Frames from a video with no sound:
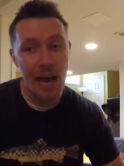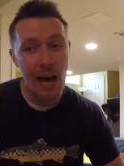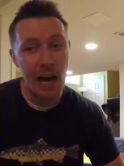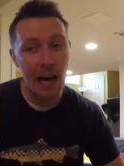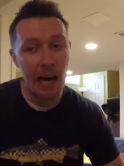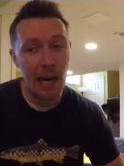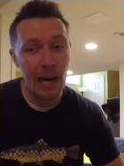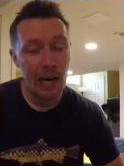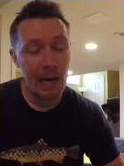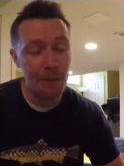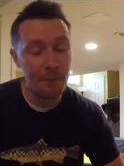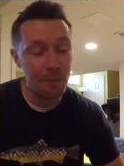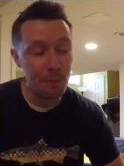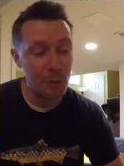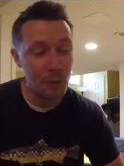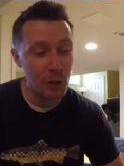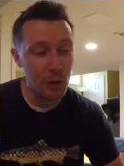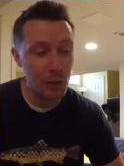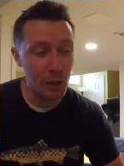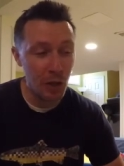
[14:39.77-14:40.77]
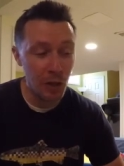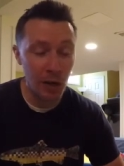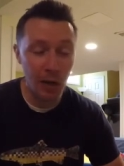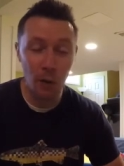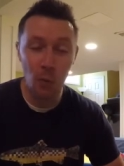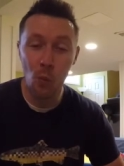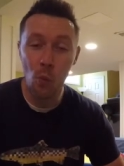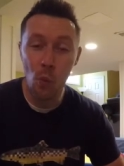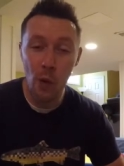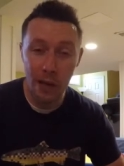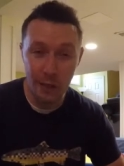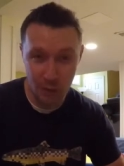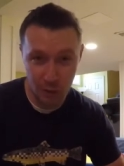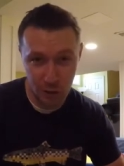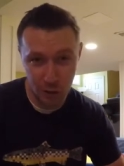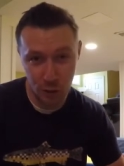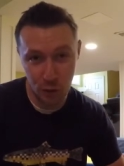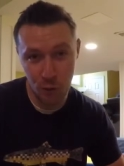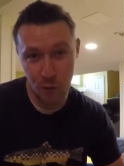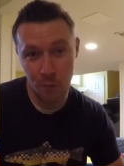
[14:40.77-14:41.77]
um, you're going to
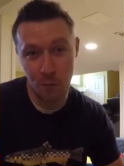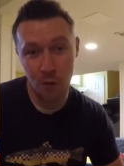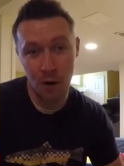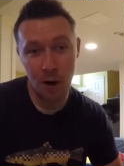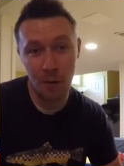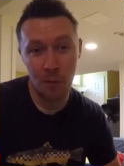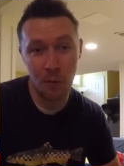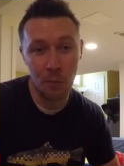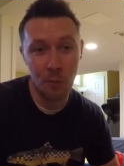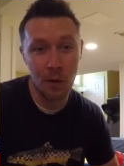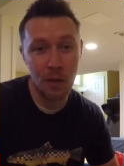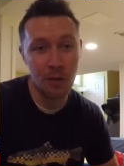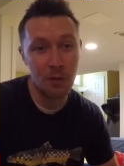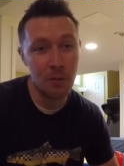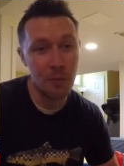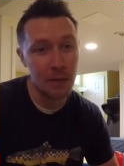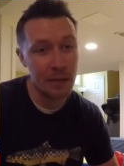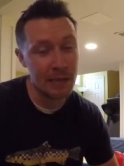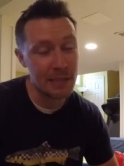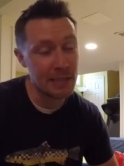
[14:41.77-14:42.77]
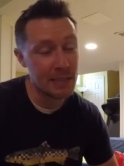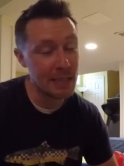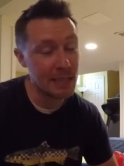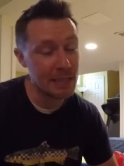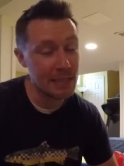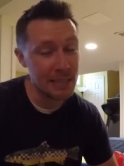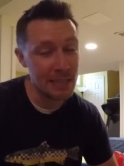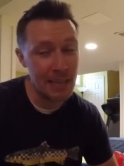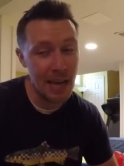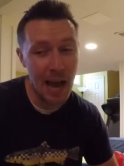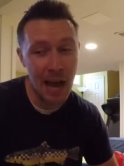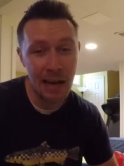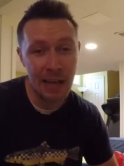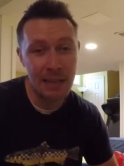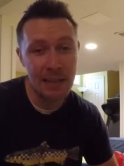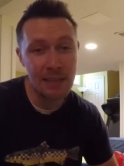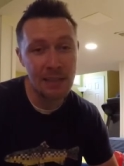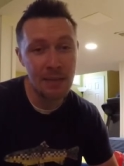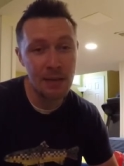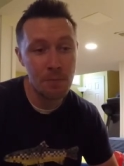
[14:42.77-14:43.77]
wish that you had brought one with you because it is
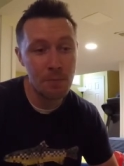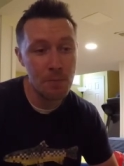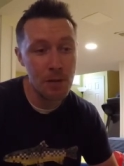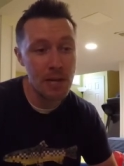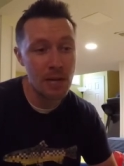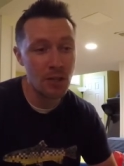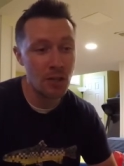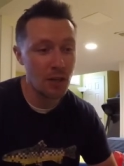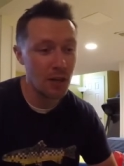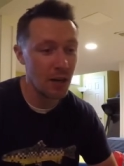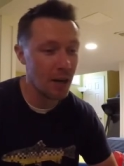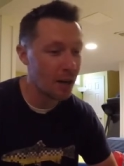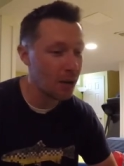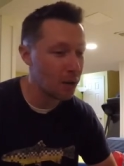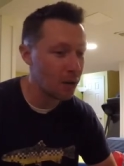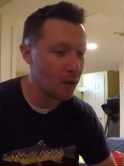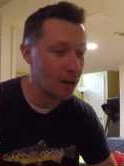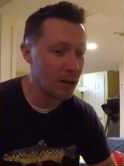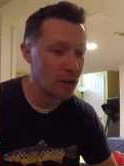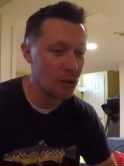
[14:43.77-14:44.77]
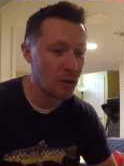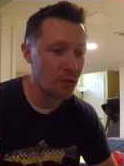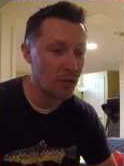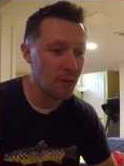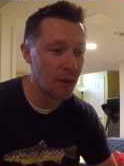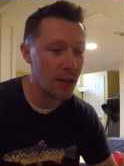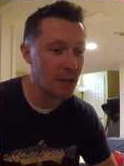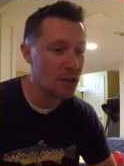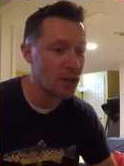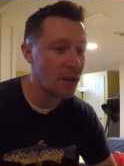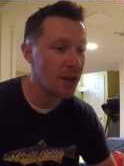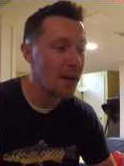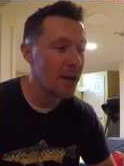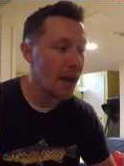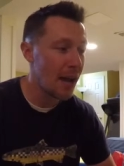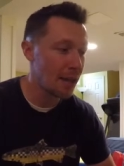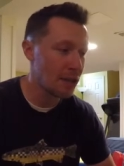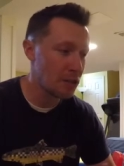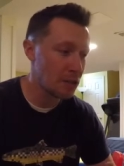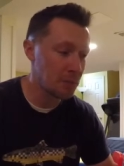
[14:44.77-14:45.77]
not easy to beach a large fish
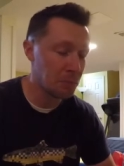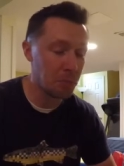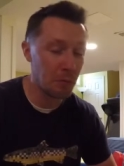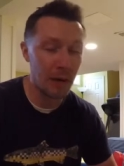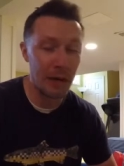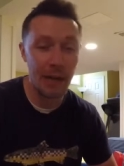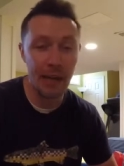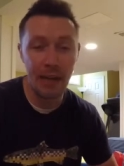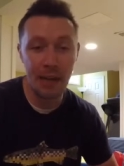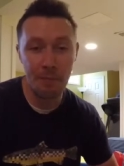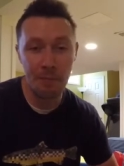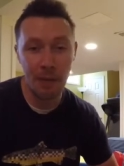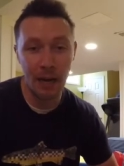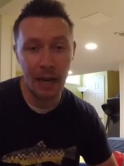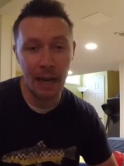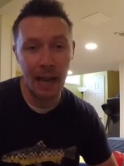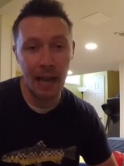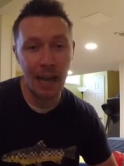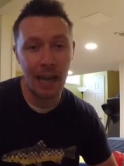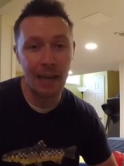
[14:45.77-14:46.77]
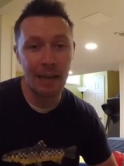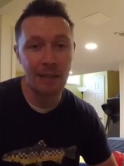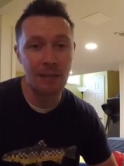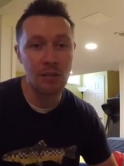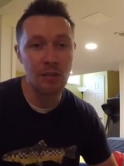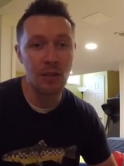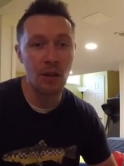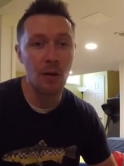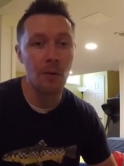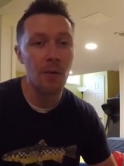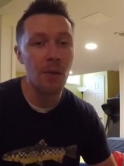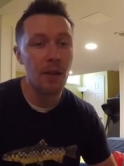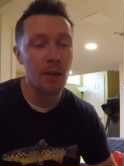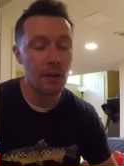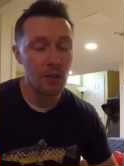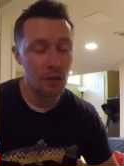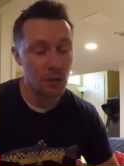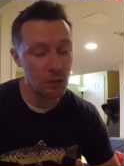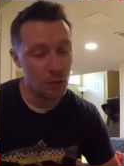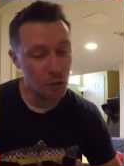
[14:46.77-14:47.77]
and just bring it in by hand. So
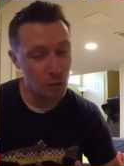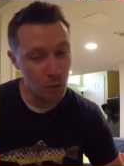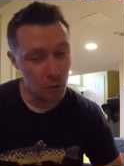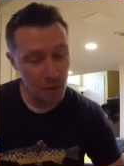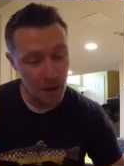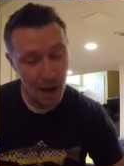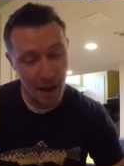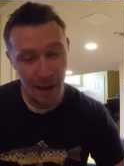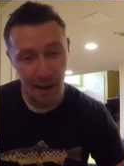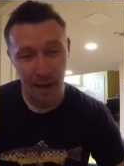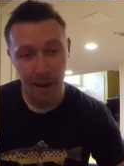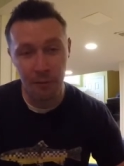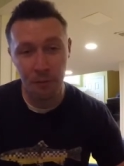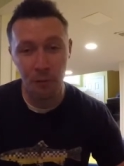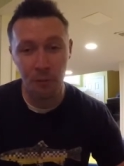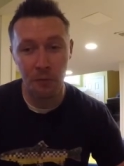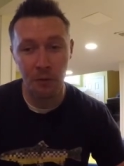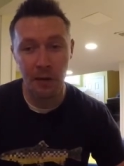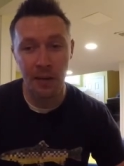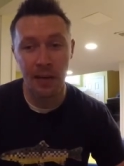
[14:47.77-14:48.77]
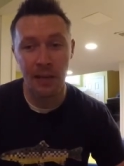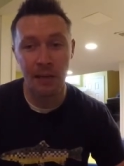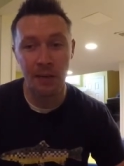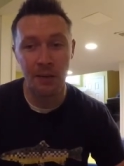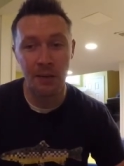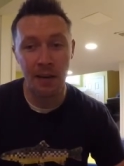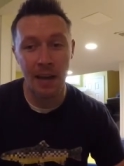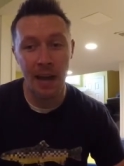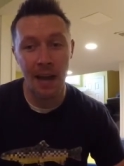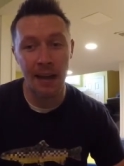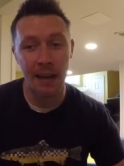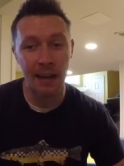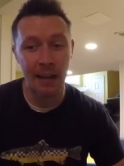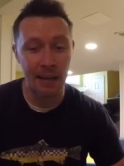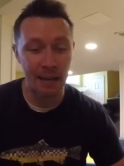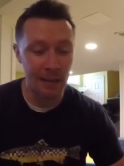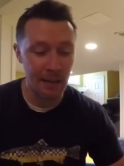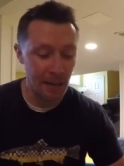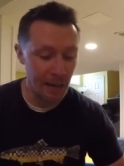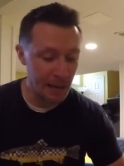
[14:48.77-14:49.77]
do not ever forget your net.
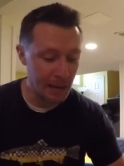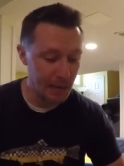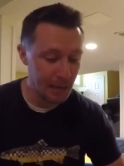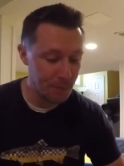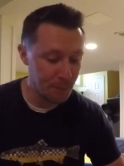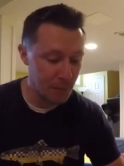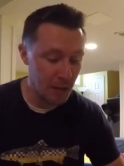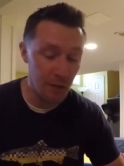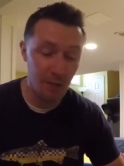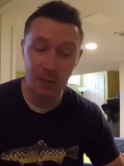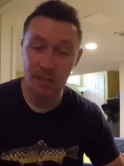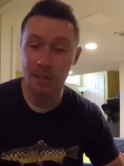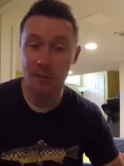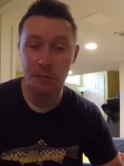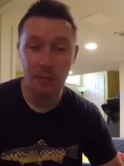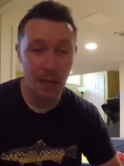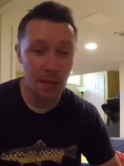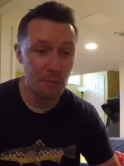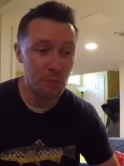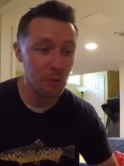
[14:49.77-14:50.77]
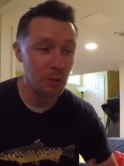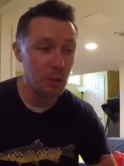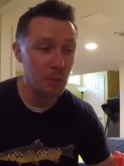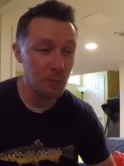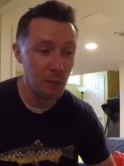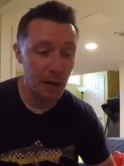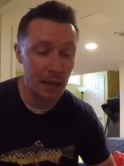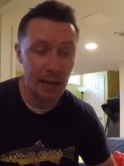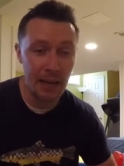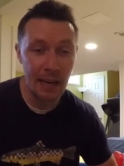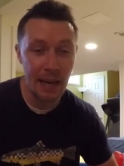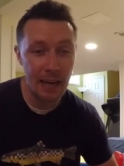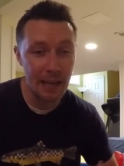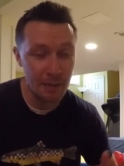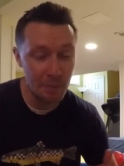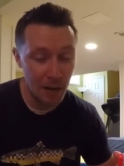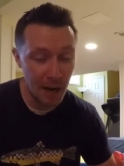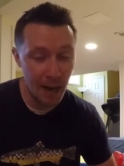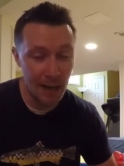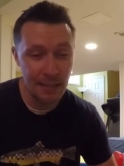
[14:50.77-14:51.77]
And um, even sometimes when you bring a net,
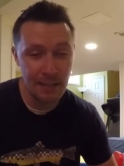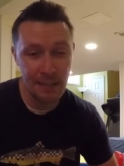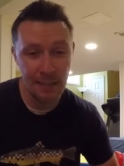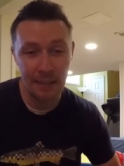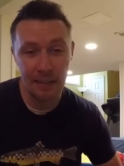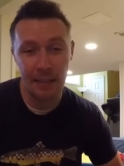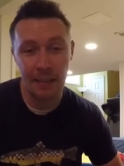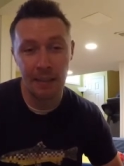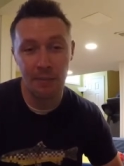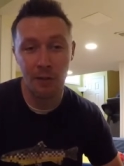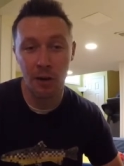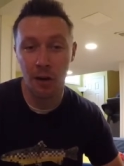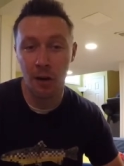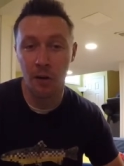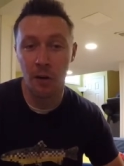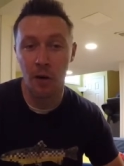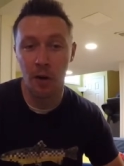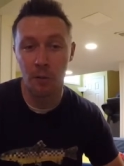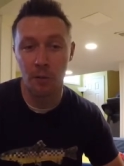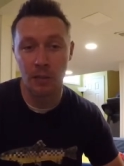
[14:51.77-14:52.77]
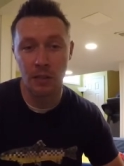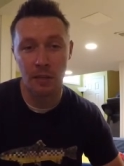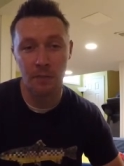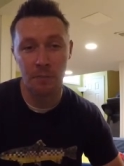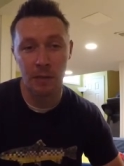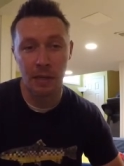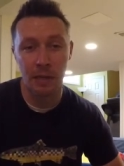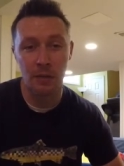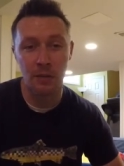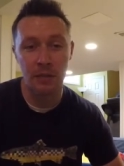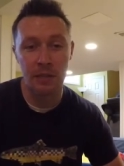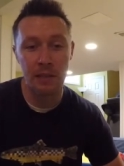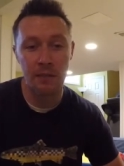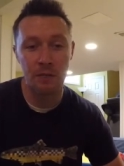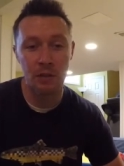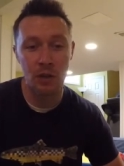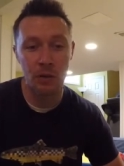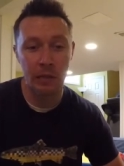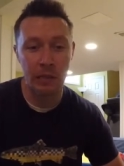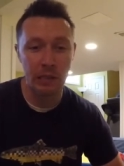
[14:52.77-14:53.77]
you might accidentally leave it in a car, which I've been guilty
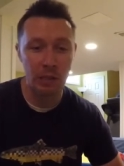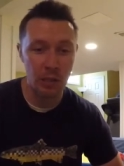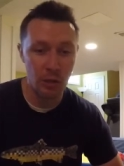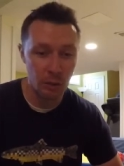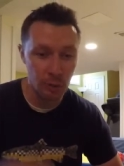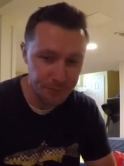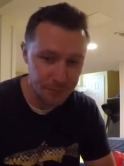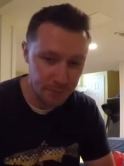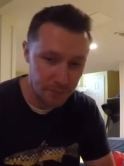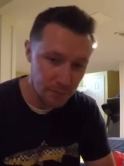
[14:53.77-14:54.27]
of doing too.